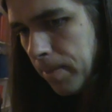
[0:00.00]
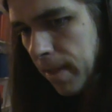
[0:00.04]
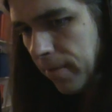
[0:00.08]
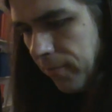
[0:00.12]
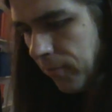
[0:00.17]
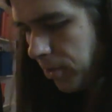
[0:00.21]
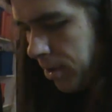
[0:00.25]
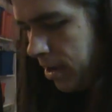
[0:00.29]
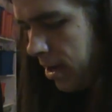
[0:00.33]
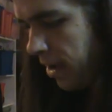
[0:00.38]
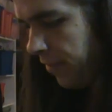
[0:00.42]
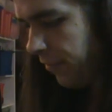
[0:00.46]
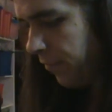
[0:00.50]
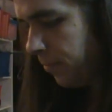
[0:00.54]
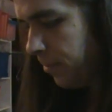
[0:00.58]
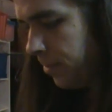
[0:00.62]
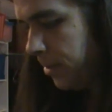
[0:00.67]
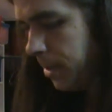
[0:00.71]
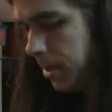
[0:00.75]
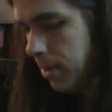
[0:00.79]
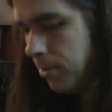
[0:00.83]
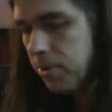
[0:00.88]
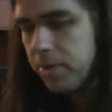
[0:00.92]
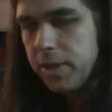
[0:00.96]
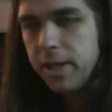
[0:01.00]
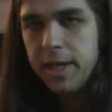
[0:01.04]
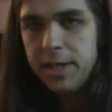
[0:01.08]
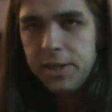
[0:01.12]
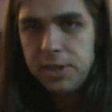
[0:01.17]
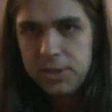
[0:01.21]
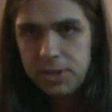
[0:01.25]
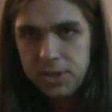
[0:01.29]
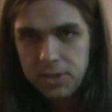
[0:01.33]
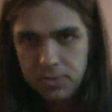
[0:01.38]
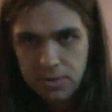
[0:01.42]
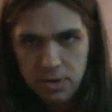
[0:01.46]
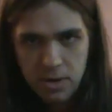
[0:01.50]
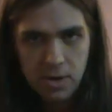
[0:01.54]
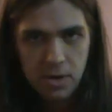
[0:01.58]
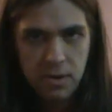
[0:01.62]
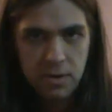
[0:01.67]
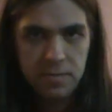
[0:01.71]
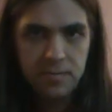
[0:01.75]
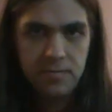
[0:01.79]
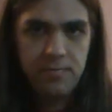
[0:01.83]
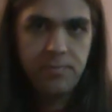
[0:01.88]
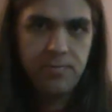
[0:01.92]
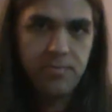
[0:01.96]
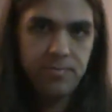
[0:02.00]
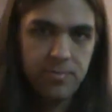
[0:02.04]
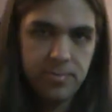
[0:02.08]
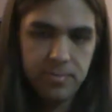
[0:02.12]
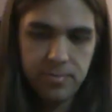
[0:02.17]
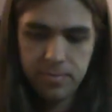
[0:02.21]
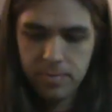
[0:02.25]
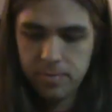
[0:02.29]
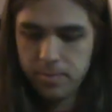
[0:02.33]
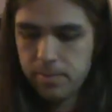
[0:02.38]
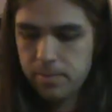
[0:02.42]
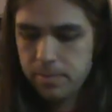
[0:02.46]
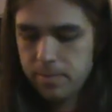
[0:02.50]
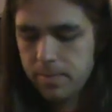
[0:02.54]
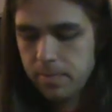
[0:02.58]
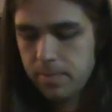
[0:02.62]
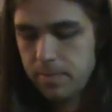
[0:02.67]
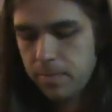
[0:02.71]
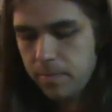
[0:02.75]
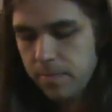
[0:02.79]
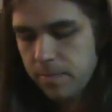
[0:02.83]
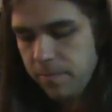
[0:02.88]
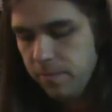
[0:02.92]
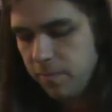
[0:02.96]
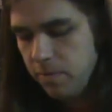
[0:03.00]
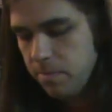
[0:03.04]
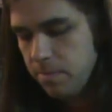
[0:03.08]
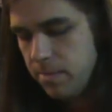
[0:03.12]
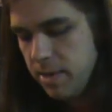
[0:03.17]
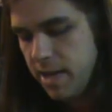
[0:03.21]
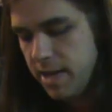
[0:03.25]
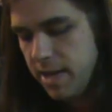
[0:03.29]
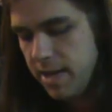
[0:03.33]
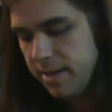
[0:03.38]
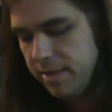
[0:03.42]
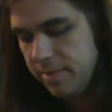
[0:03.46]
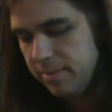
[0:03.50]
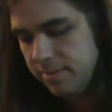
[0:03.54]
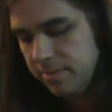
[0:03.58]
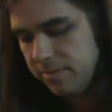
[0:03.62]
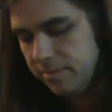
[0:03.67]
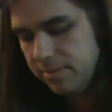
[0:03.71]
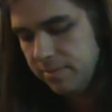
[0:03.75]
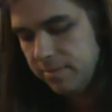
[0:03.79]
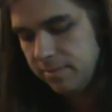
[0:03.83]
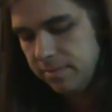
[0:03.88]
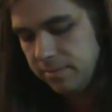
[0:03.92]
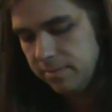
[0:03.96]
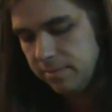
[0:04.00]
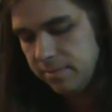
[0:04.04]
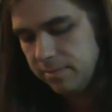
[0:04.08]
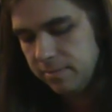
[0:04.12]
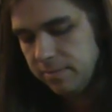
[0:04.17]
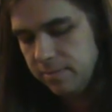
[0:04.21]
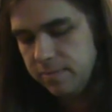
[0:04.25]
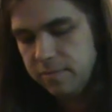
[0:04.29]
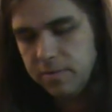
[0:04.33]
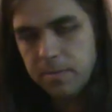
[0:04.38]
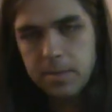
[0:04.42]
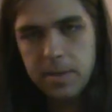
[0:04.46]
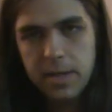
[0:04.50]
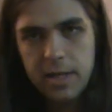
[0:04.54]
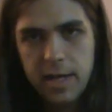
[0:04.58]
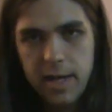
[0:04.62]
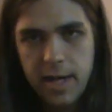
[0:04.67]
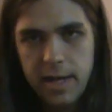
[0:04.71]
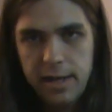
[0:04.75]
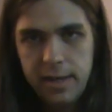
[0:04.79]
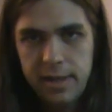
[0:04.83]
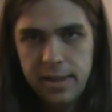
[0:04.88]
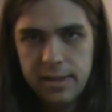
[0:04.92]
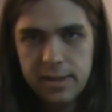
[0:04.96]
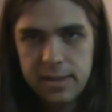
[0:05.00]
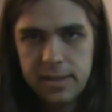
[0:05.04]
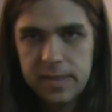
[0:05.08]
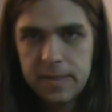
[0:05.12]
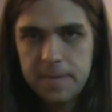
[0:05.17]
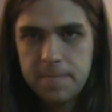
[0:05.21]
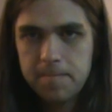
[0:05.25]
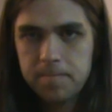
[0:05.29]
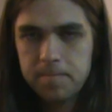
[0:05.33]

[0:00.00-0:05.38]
if you're not familiar with H2O from the 90s,